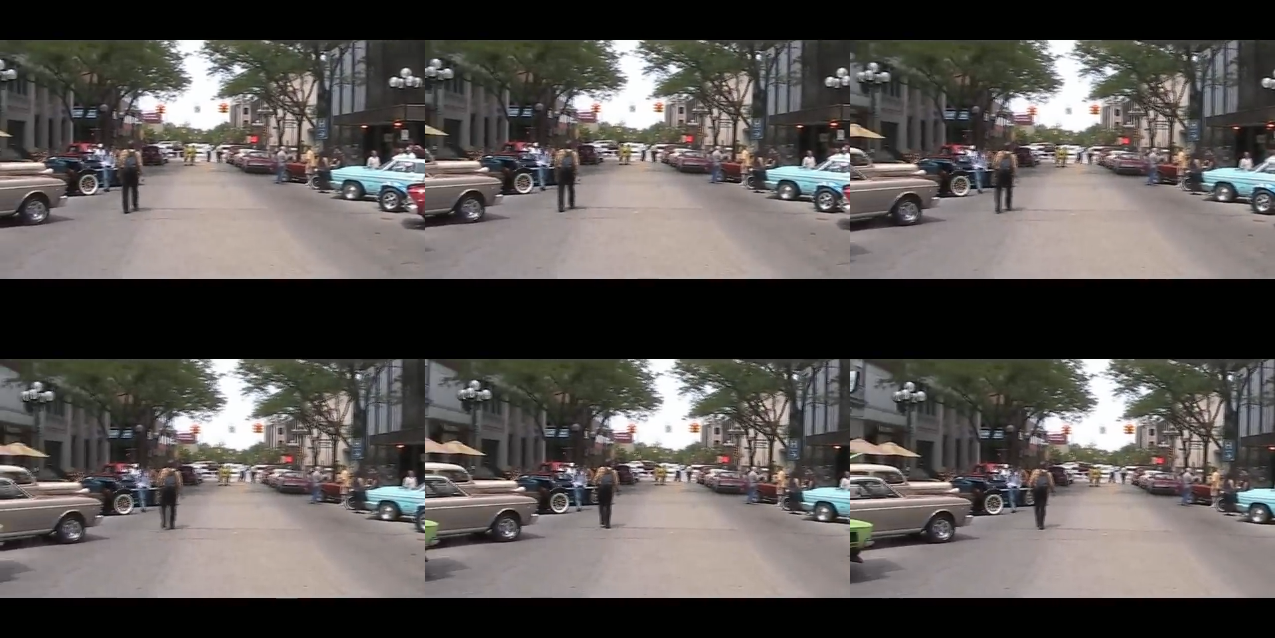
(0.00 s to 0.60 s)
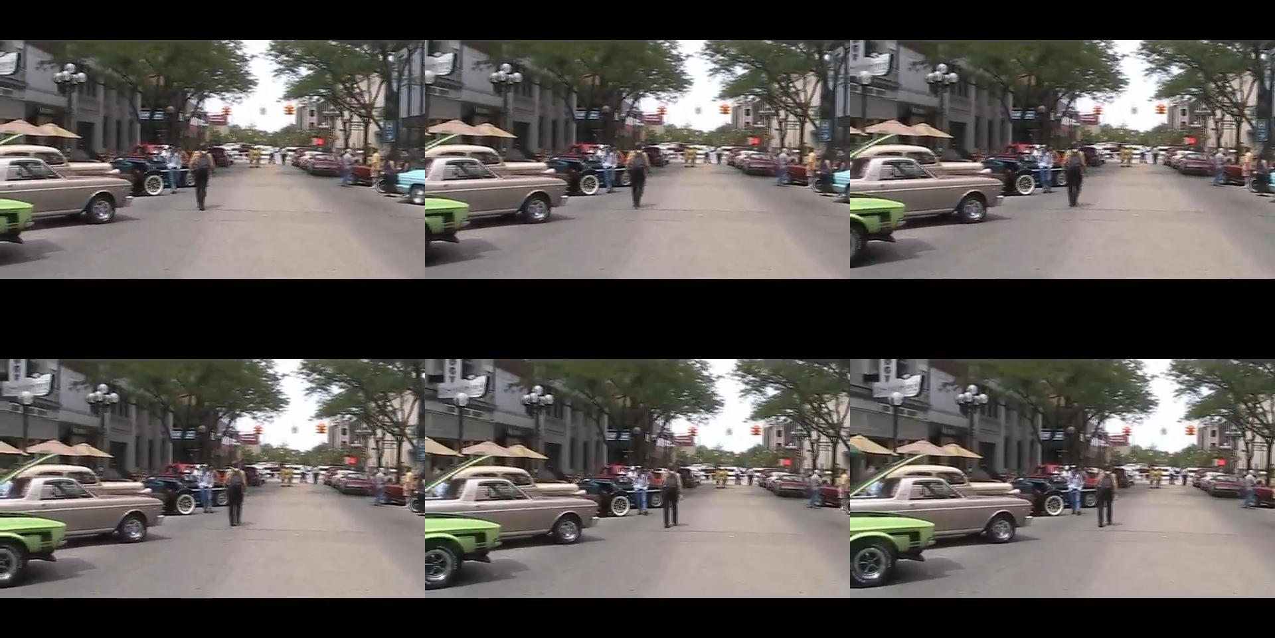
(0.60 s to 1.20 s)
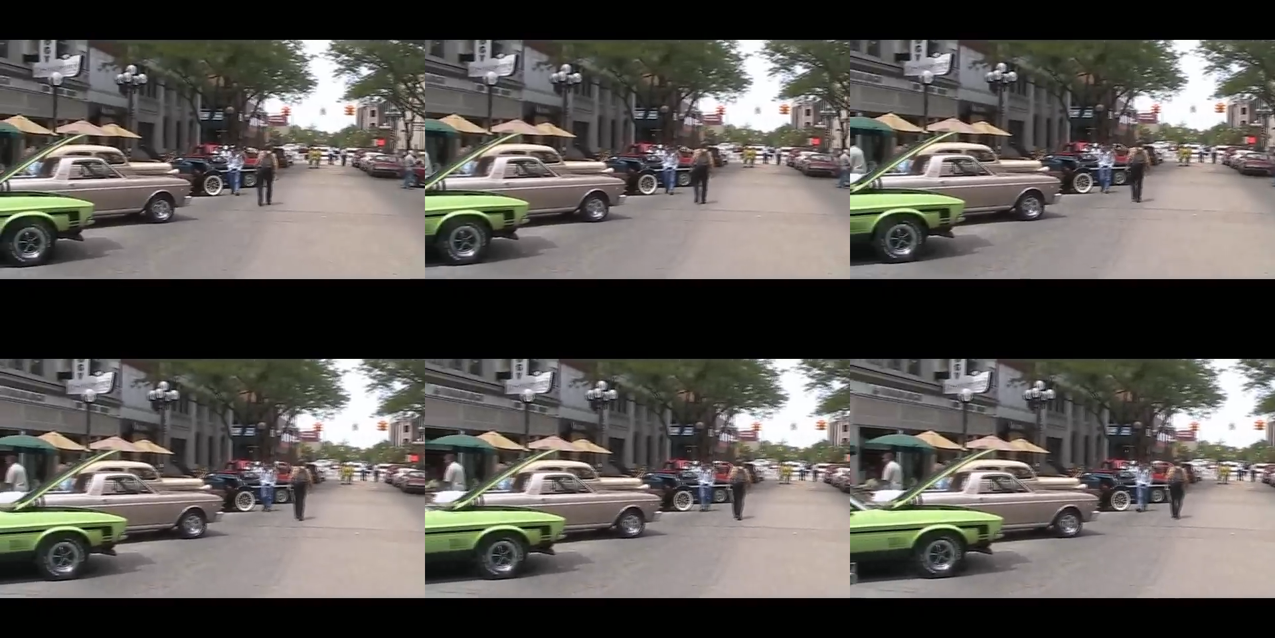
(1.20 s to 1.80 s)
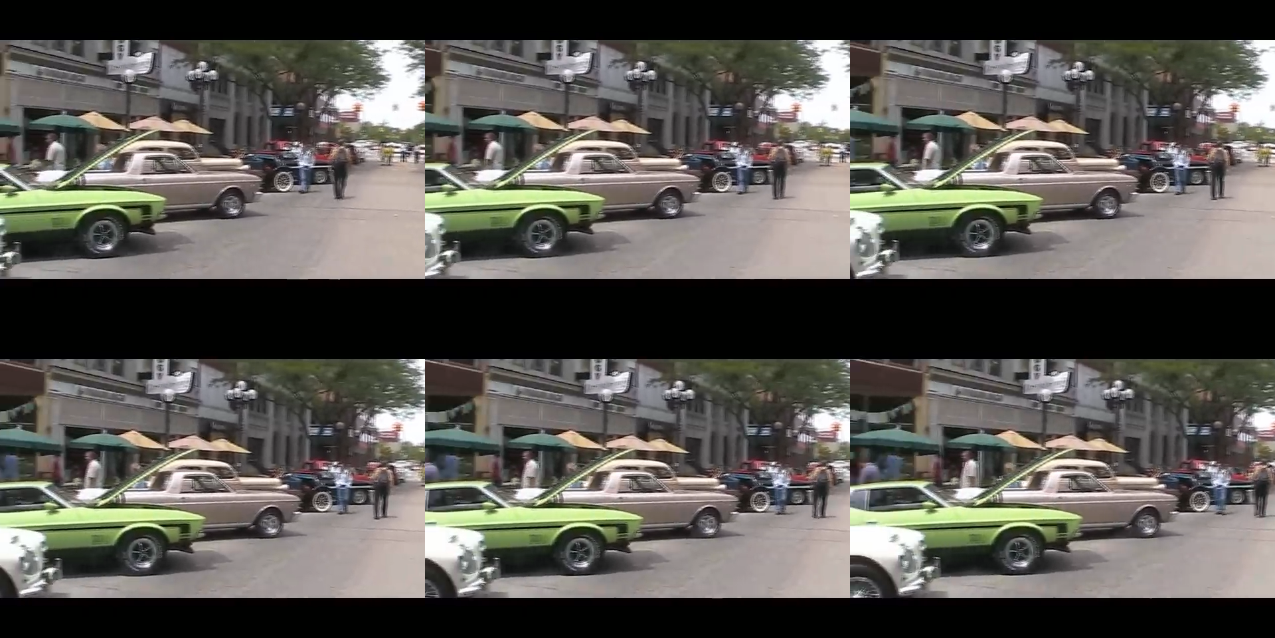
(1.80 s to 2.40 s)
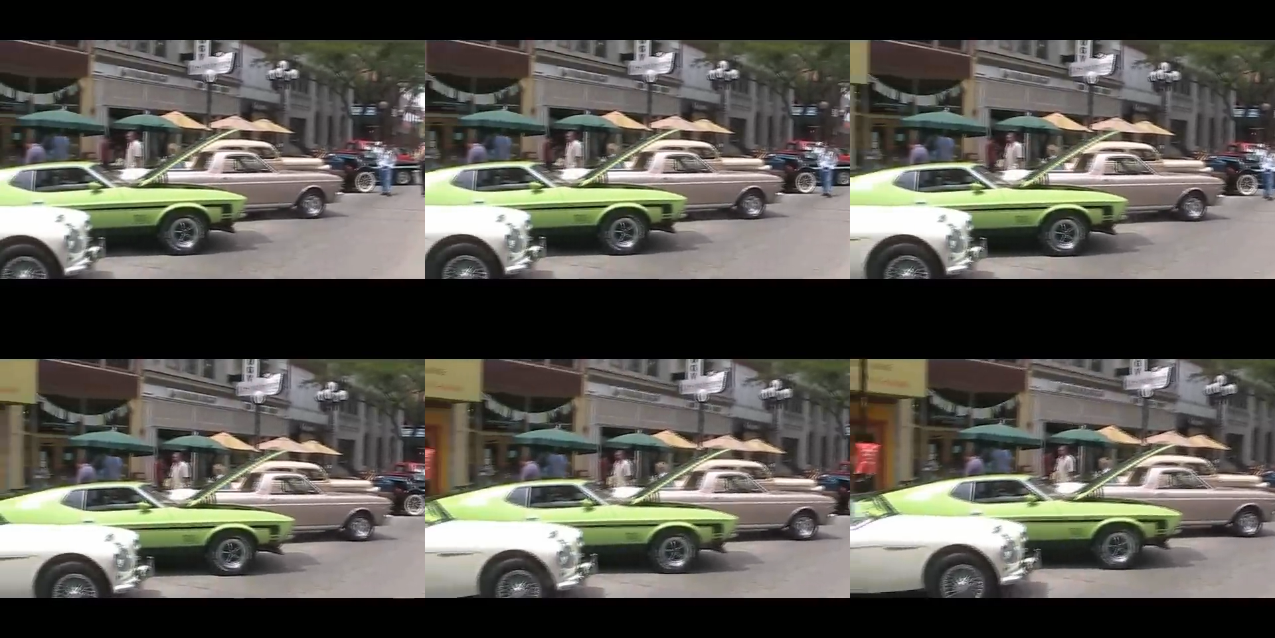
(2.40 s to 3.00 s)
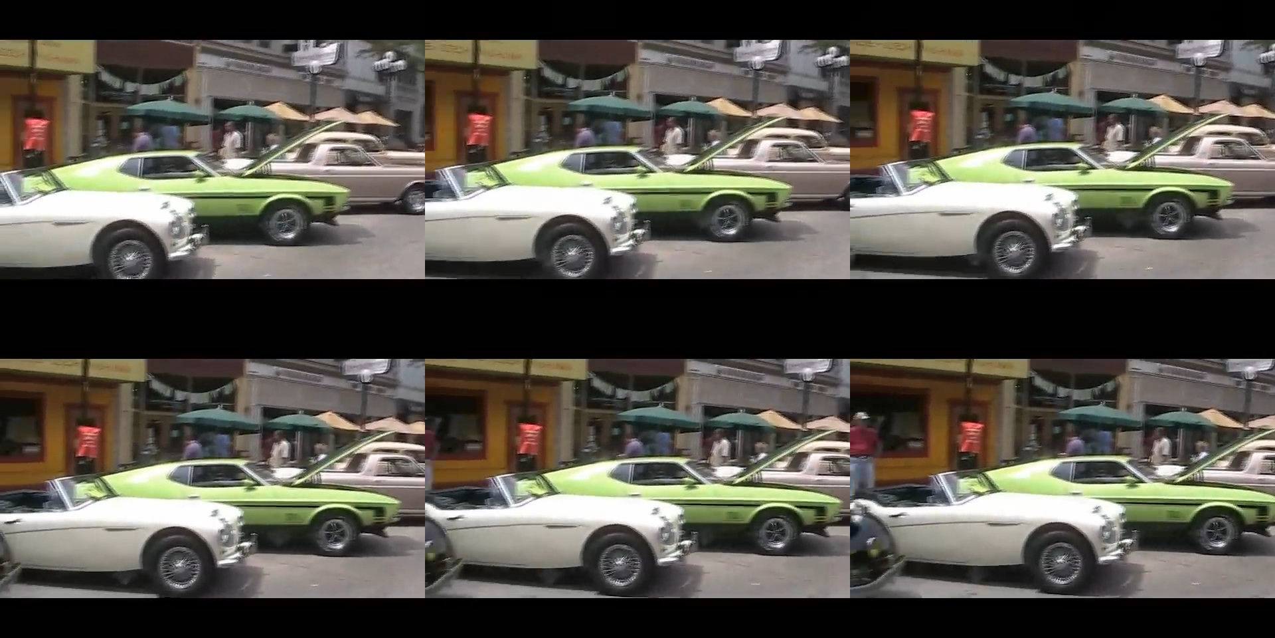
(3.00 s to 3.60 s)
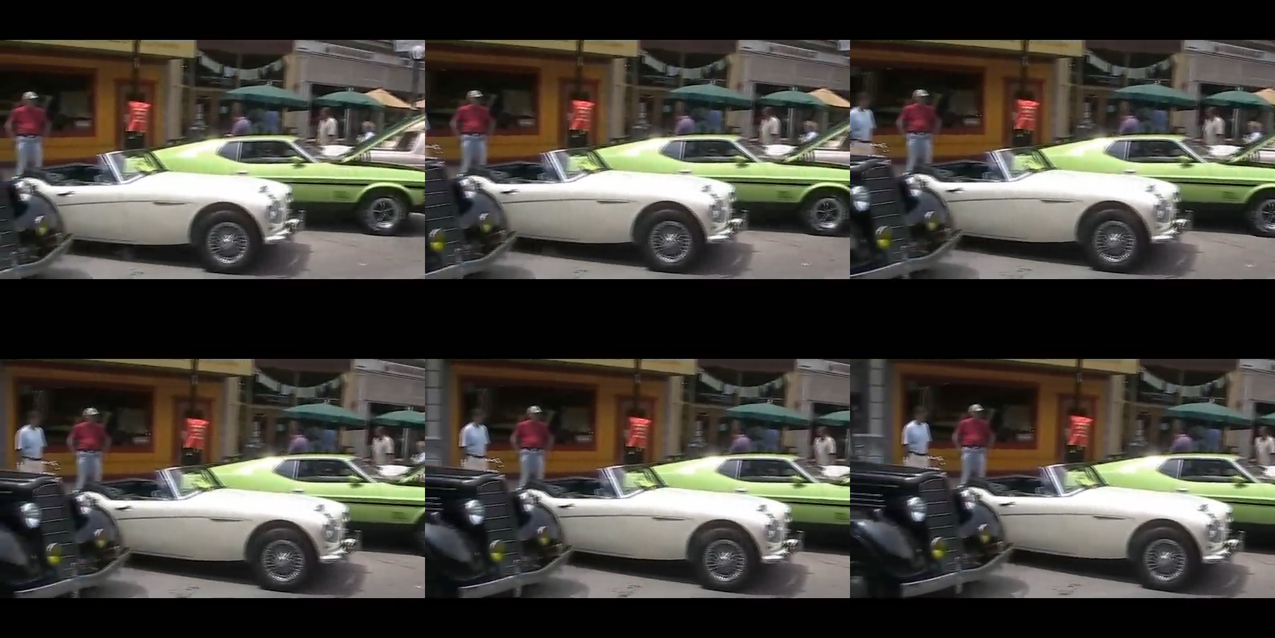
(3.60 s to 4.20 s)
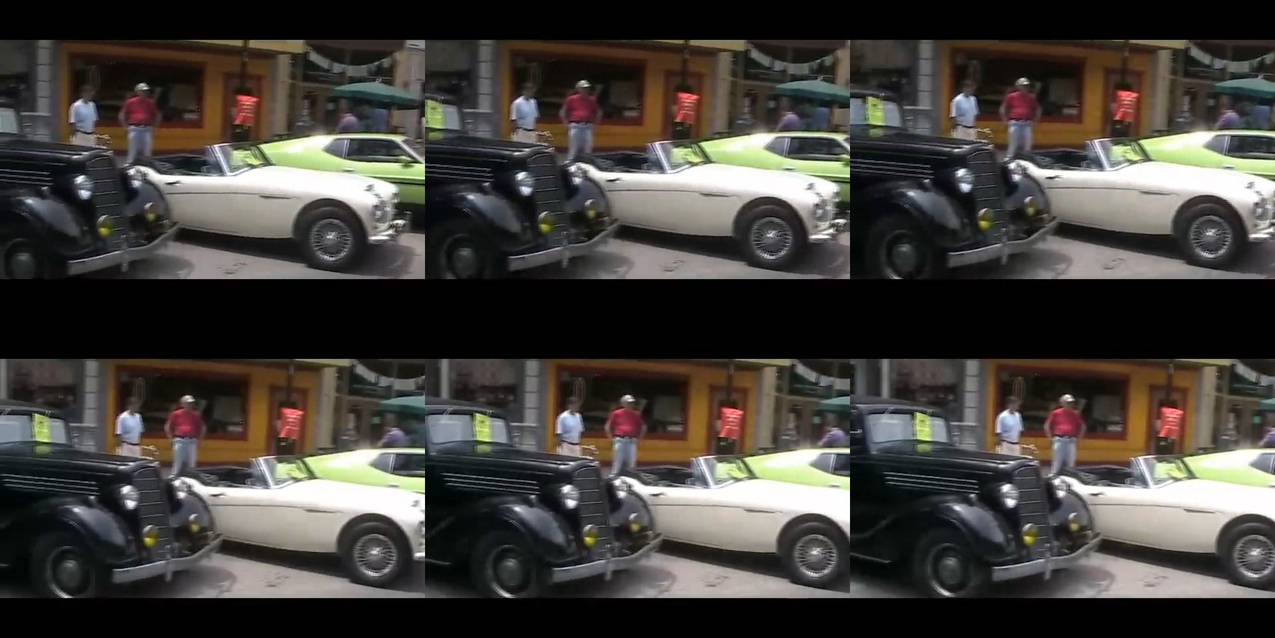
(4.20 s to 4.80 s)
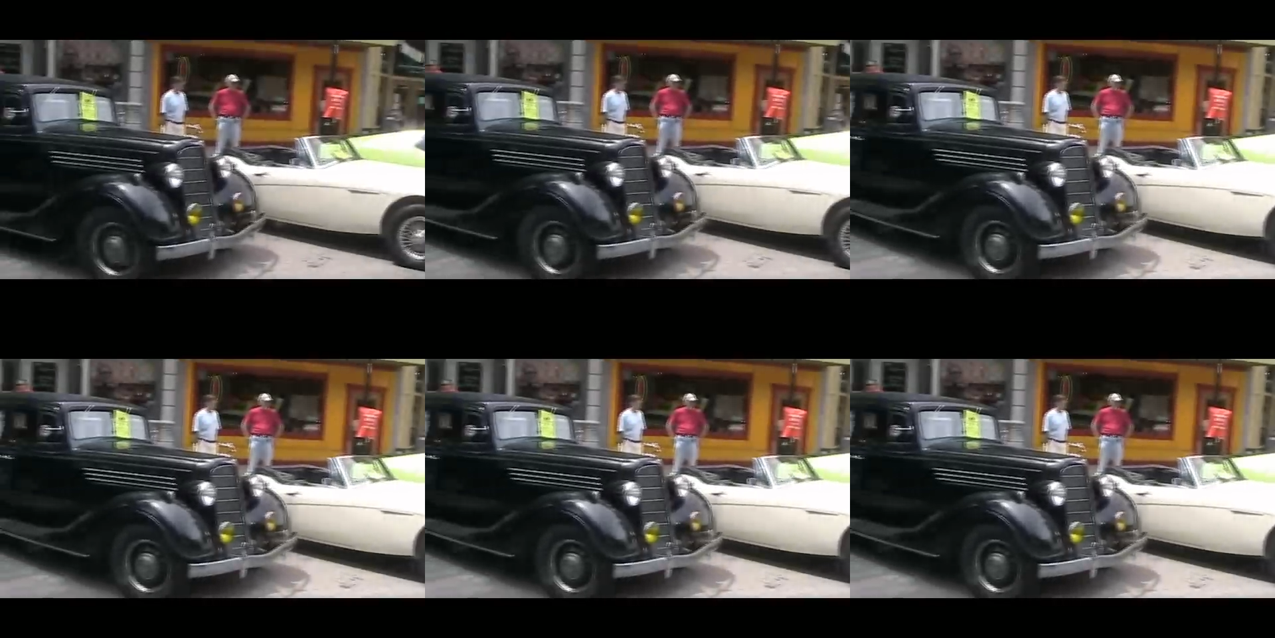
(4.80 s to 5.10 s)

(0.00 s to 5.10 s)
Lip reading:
Nobody's mouth can be seen.